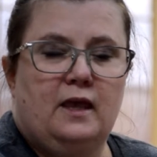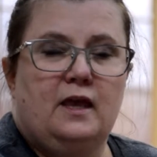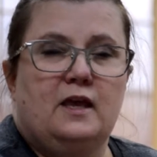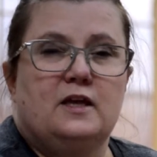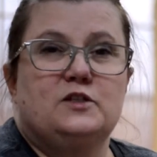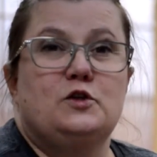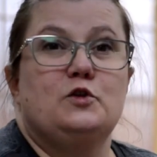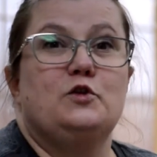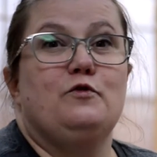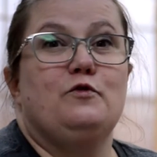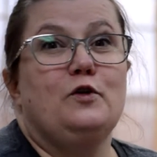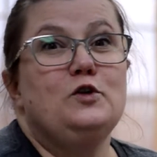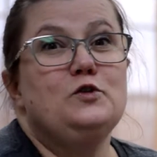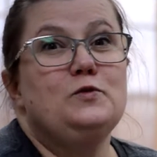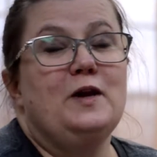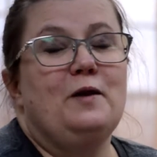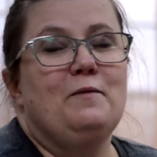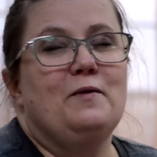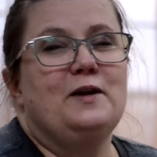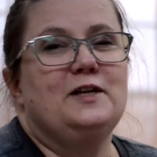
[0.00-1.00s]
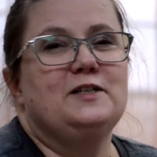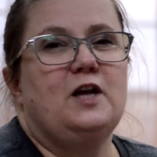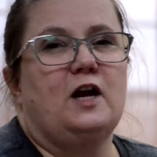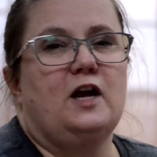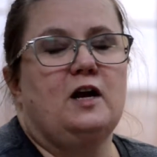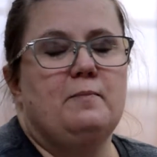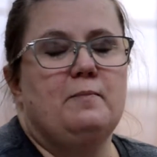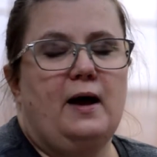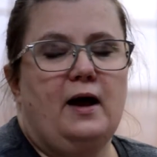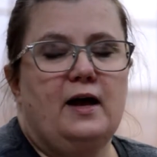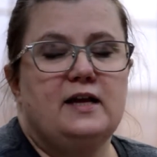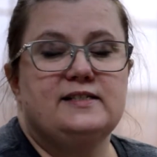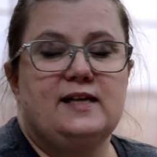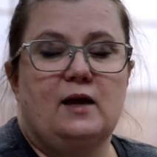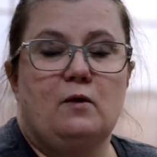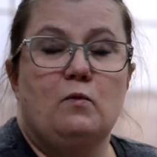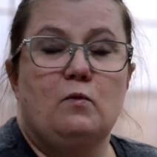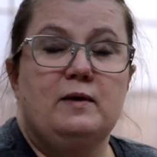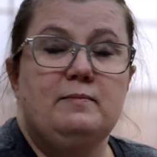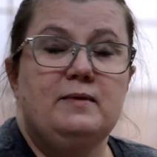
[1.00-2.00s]
So the first one I want to talk about is
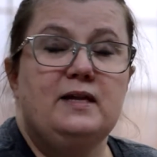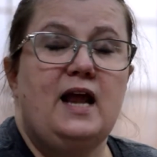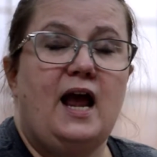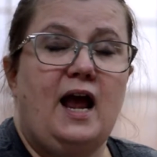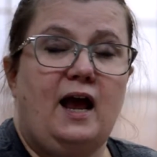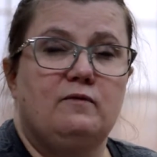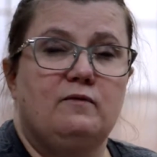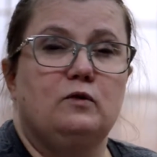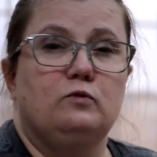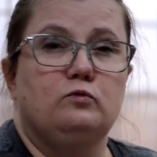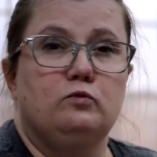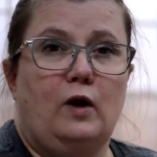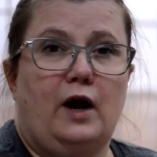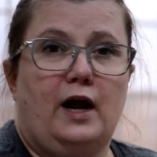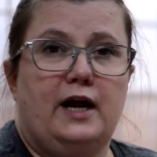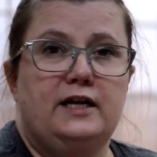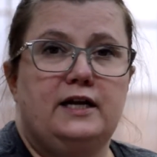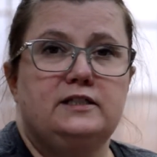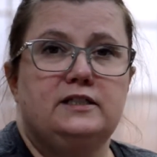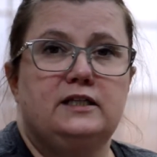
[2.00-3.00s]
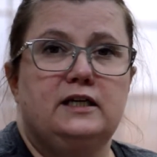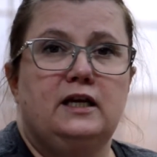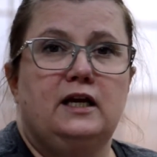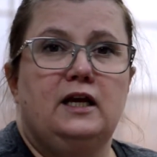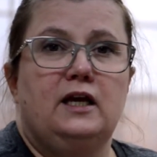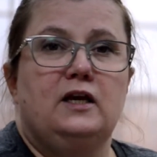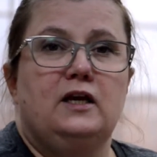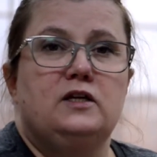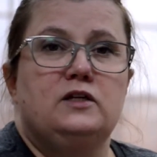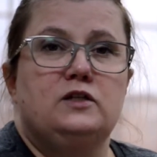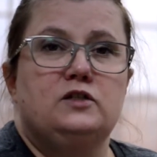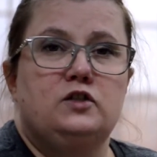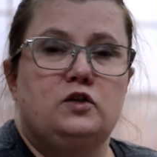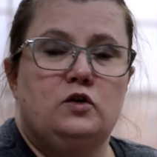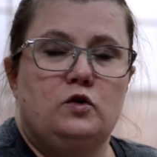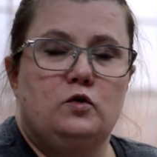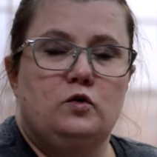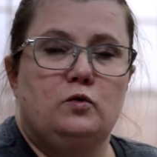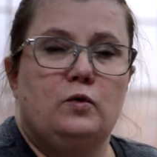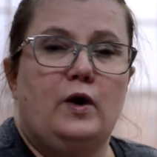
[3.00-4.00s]
that women have a right
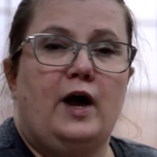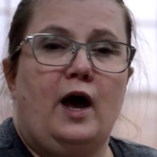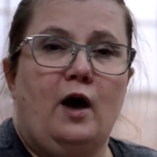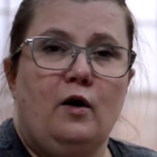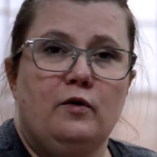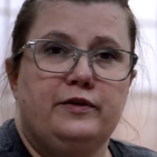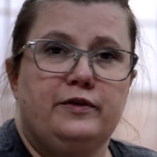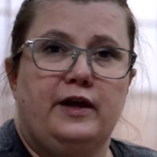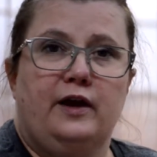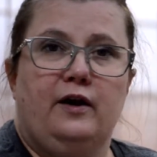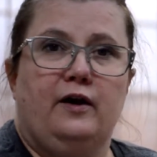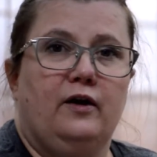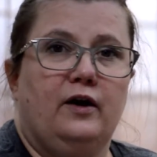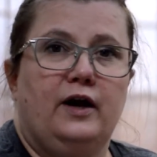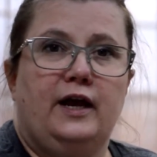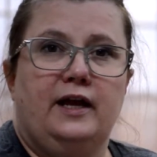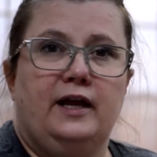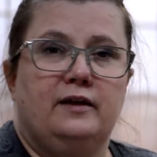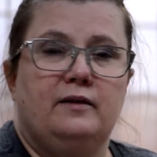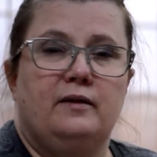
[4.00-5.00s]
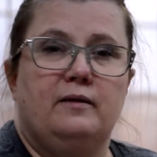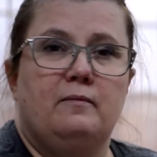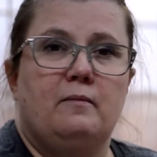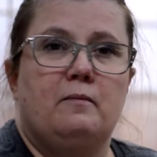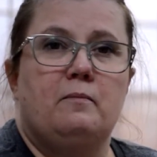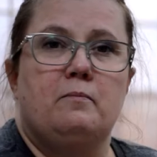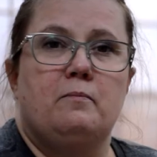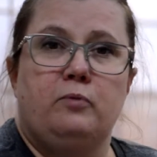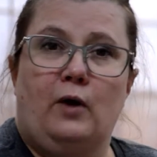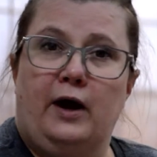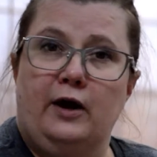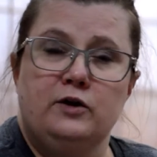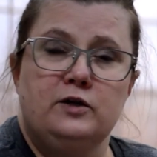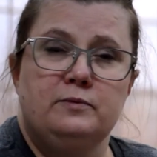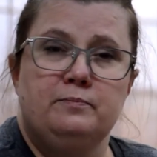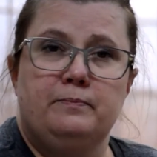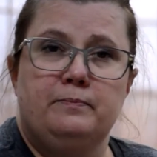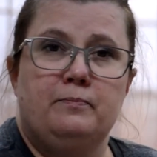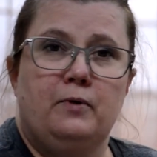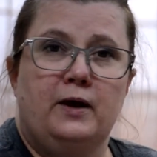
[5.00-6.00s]
to health care prior to
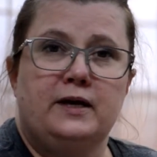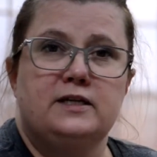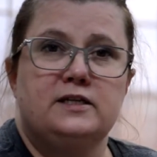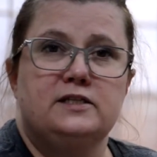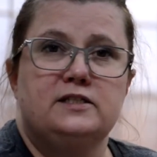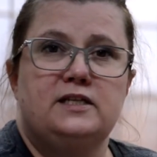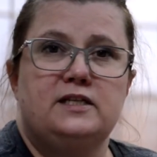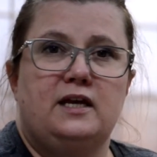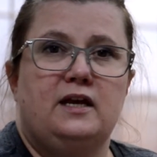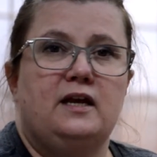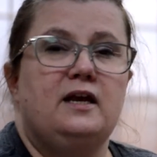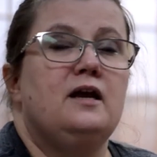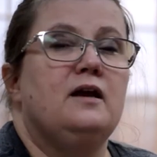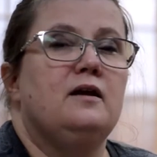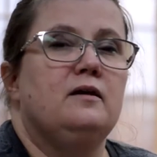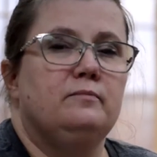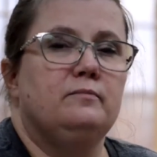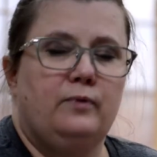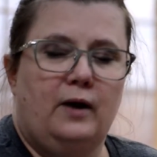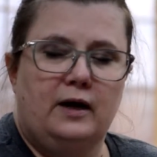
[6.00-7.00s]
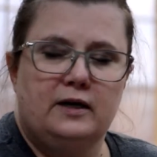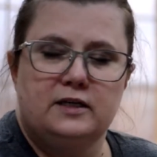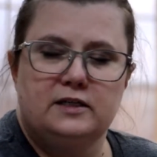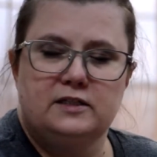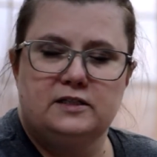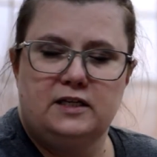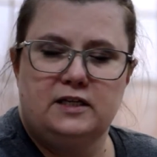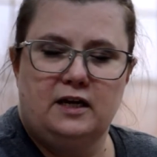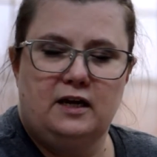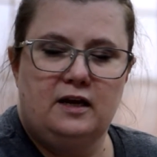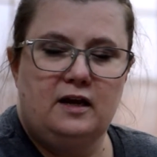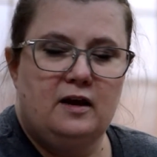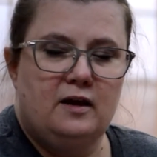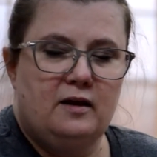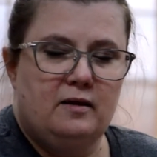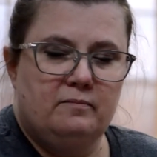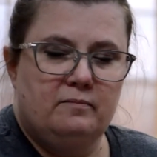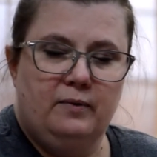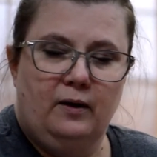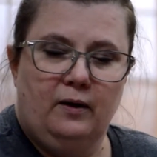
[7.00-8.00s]
pregnancy,
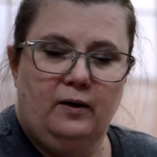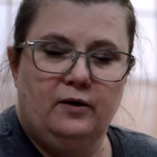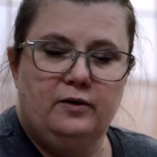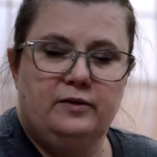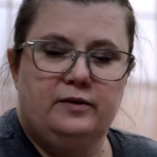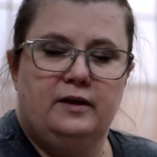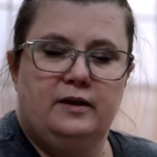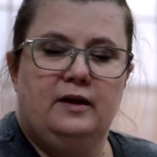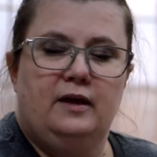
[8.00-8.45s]
birth,